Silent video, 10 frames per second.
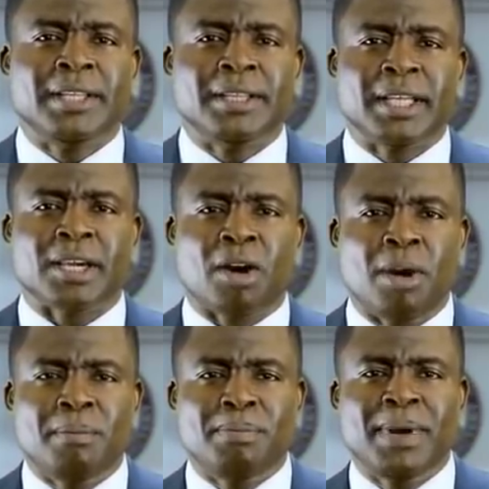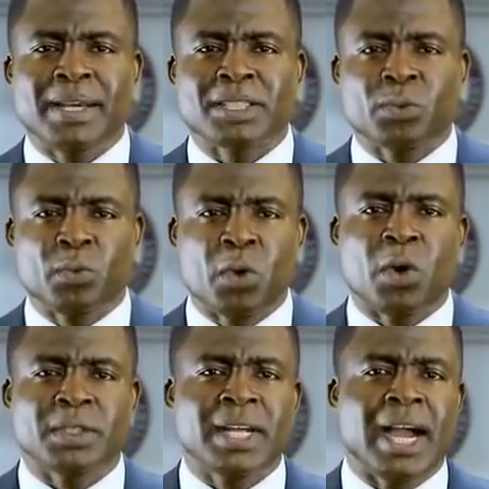the complex
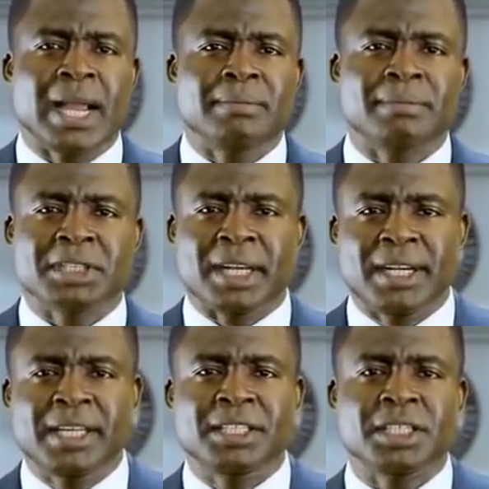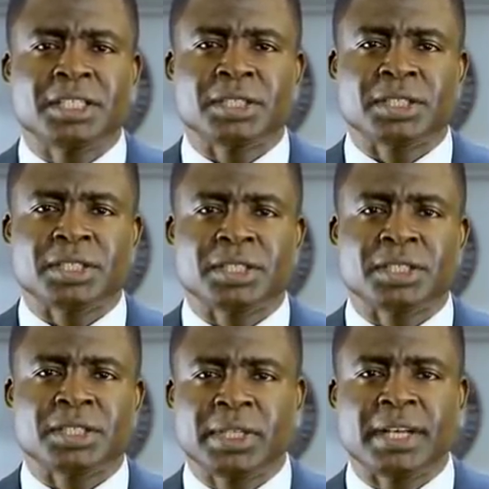wartime challenges in
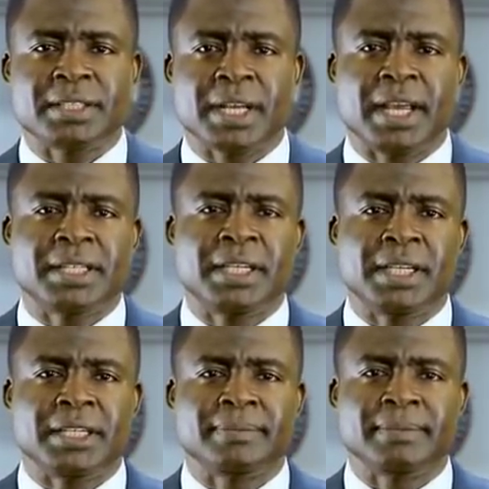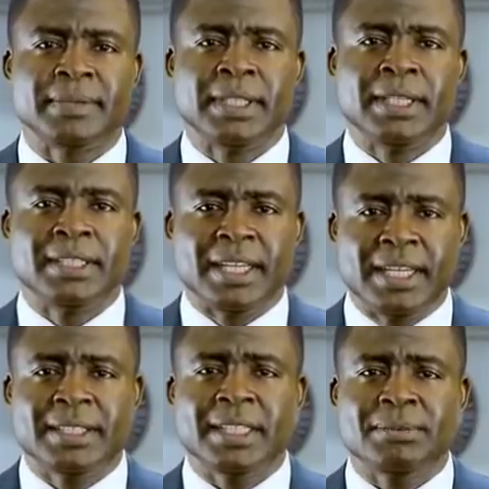2018,
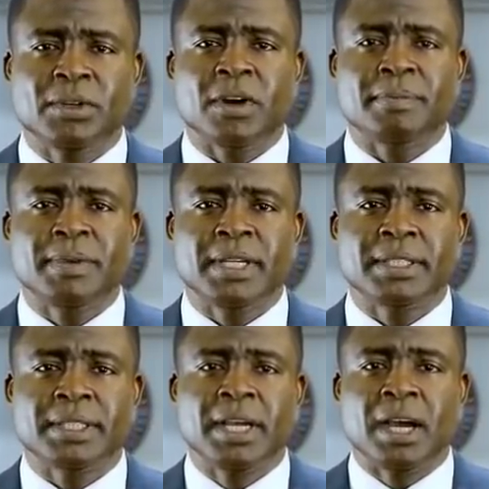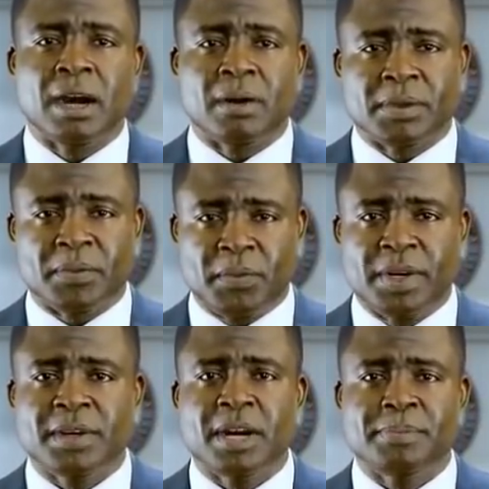the interim government of the
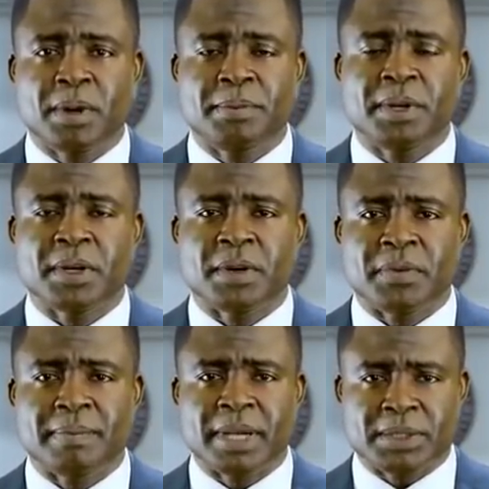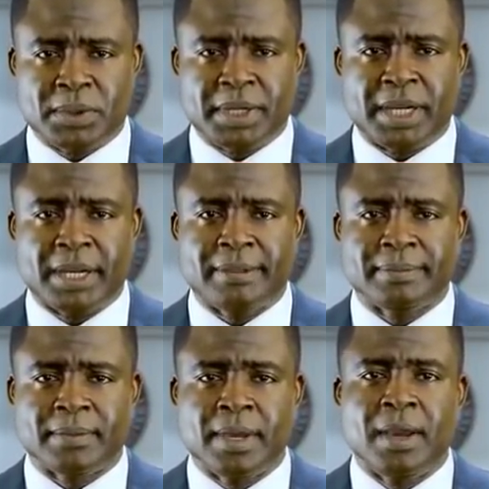Federal Republic of Ambazonia,
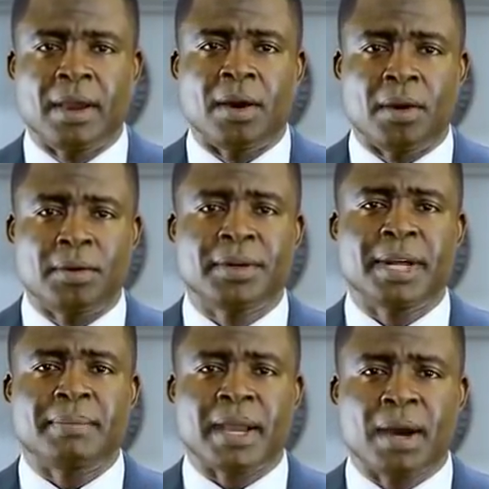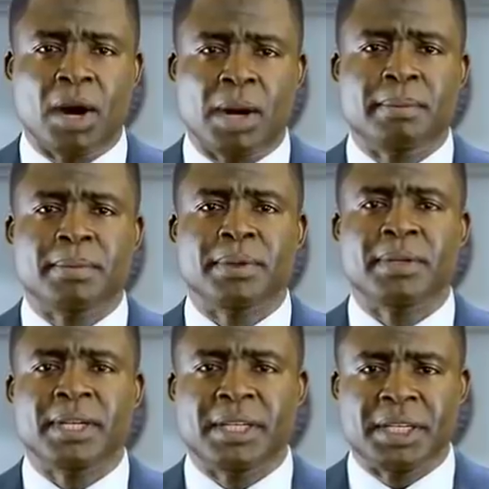under my
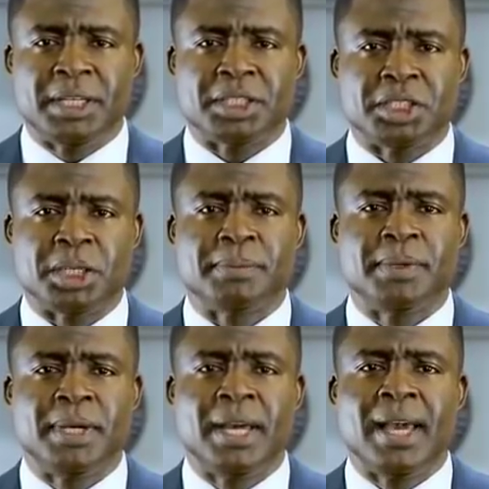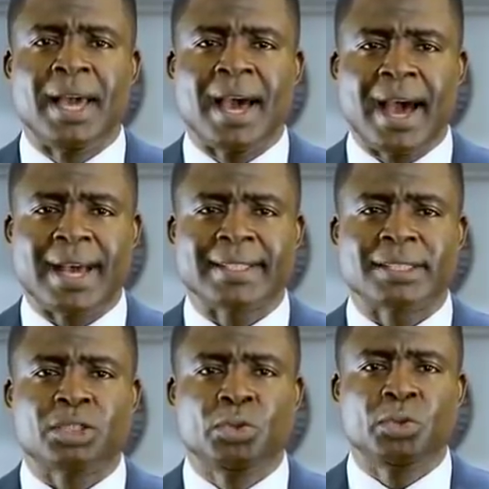humble leadership, has
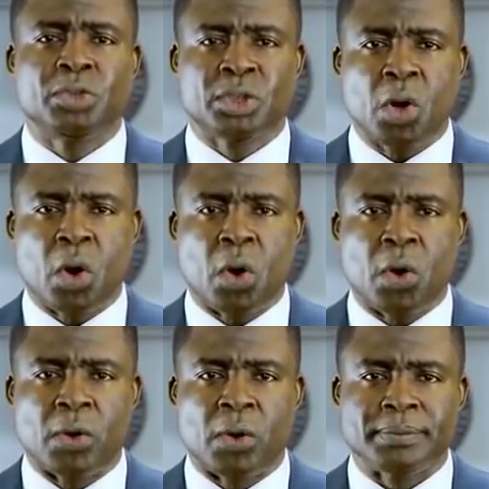stood tall